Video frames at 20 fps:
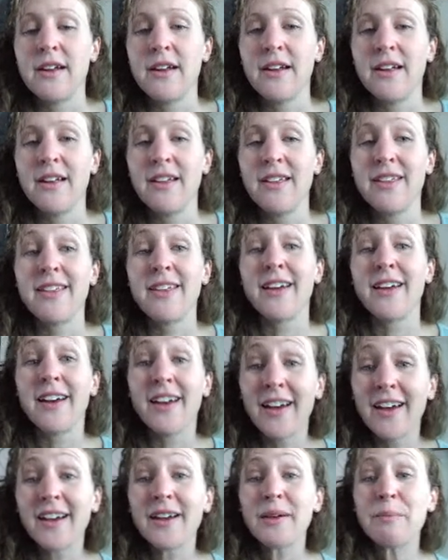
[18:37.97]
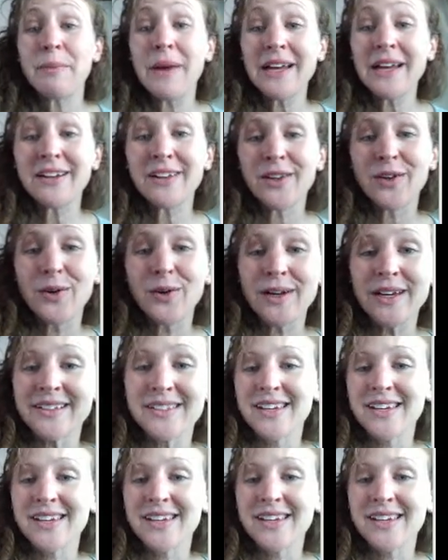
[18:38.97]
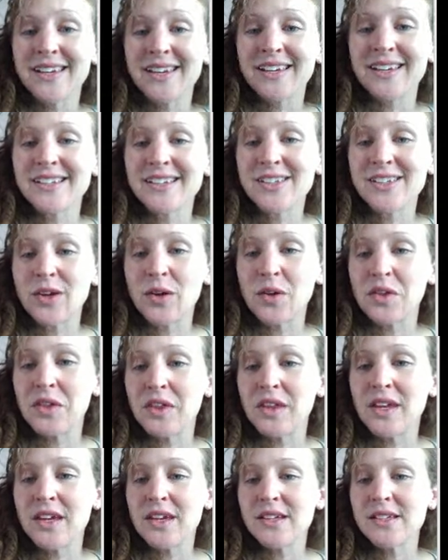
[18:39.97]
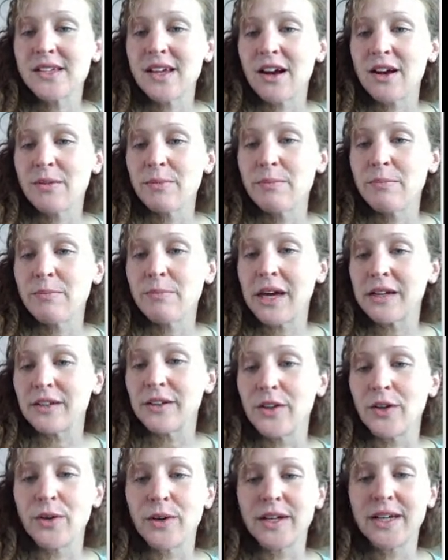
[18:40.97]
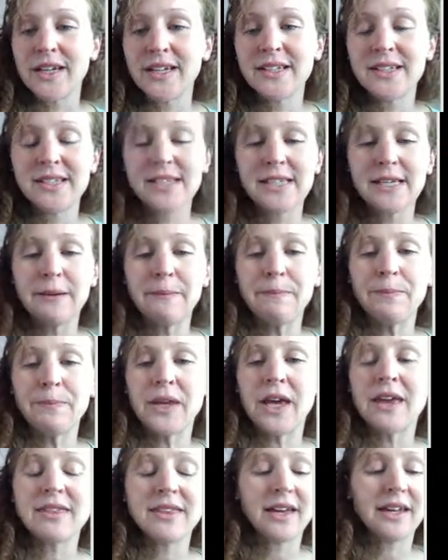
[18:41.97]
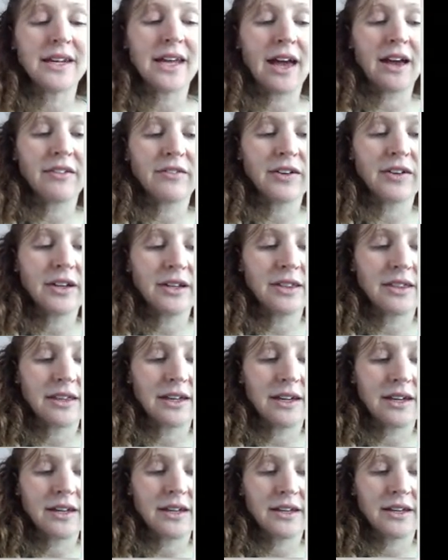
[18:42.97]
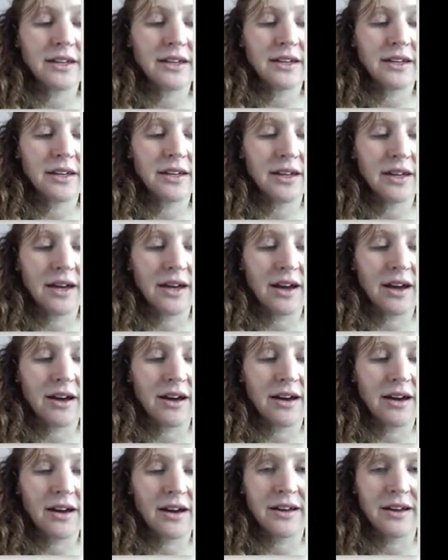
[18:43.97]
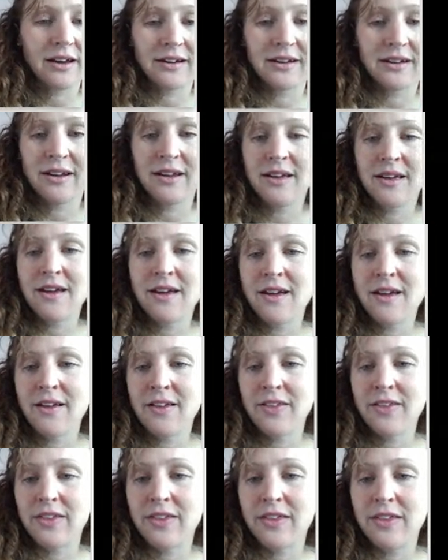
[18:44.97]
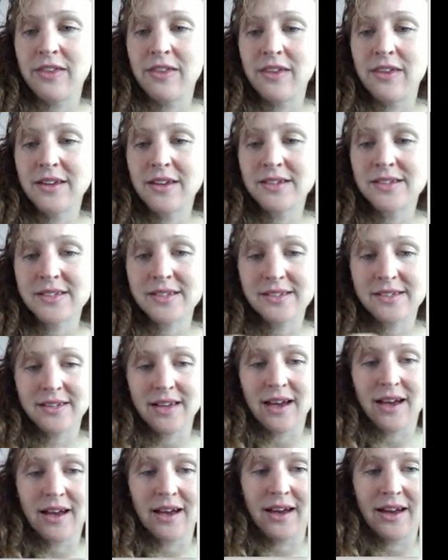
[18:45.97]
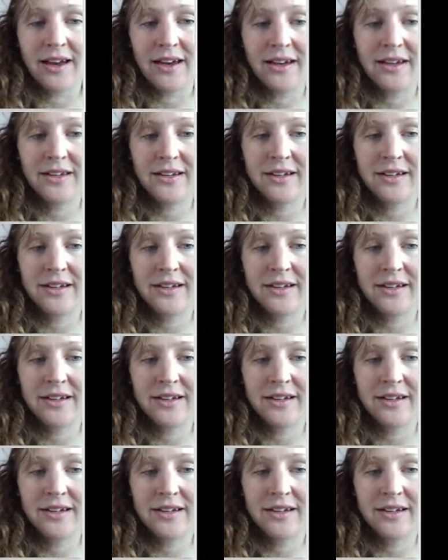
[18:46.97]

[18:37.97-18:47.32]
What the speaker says: the metalloids. So these are metalloids. And then everything on this side,